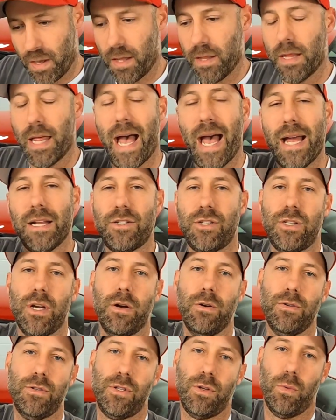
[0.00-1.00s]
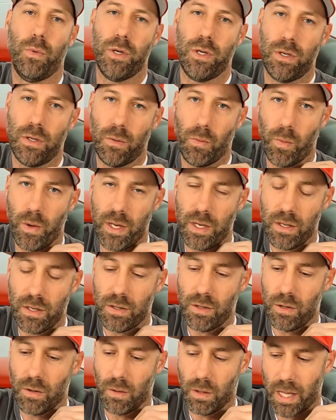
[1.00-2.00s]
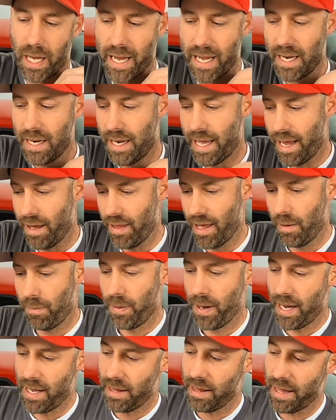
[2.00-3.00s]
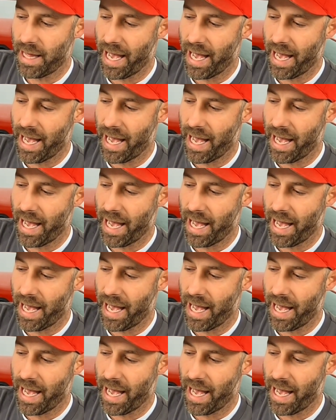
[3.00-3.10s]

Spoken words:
That shows you when you're laying down that paint,